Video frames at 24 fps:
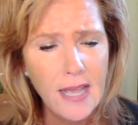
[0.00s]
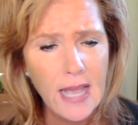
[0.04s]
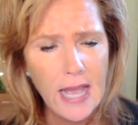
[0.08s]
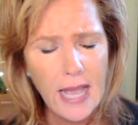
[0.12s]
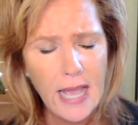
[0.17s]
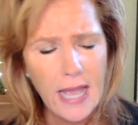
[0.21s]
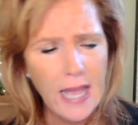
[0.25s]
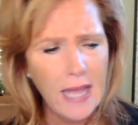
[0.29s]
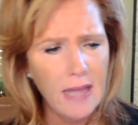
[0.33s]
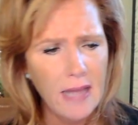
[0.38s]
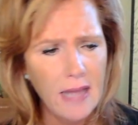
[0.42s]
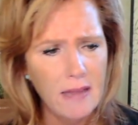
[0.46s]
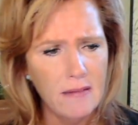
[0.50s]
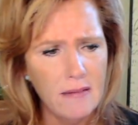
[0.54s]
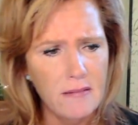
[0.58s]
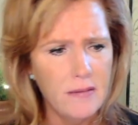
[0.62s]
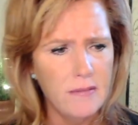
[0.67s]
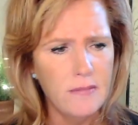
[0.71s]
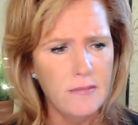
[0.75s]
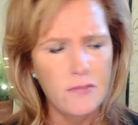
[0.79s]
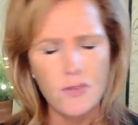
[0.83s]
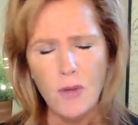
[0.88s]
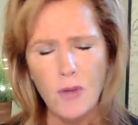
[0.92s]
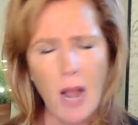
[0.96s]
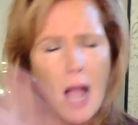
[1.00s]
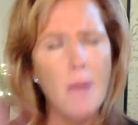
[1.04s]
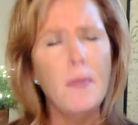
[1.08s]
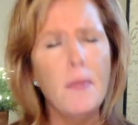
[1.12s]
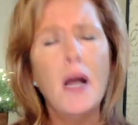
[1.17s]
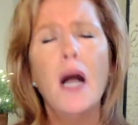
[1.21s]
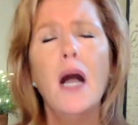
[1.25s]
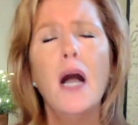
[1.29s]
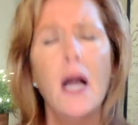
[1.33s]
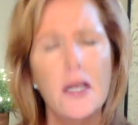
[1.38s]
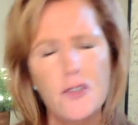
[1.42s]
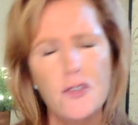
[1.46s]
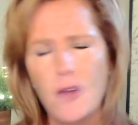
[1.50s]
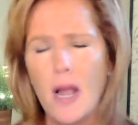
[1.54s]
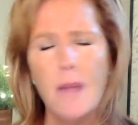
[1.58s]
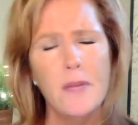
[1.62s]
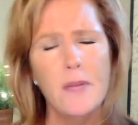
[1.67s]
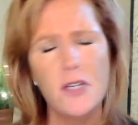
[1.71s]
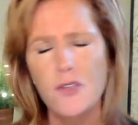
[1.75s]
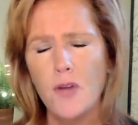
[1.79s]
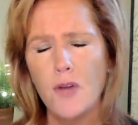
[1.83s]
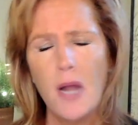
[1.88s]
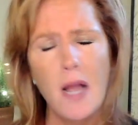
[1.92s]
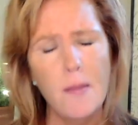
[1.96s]
and drama,
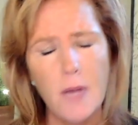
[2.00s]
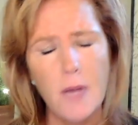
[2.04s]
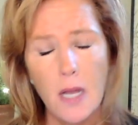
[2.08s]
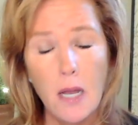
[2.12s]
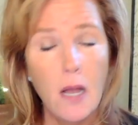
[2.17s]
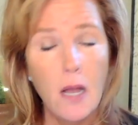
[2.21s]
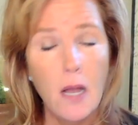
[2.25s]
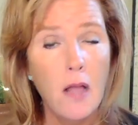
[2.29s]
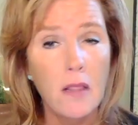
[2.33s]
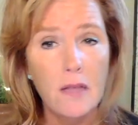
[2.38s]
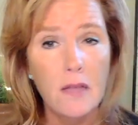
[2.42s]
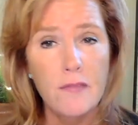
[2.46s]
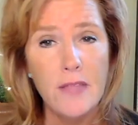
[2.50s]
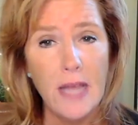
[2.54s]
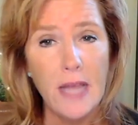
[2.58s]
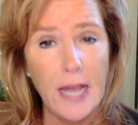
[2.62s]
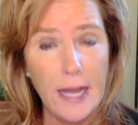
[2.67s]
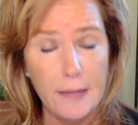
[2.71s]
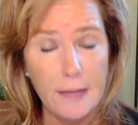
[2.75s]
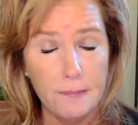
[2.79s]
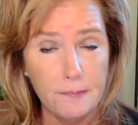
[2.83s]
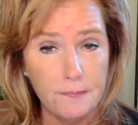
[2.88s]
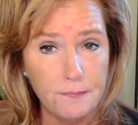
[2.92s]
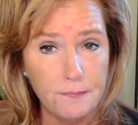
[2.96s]
drama, drama, all of that.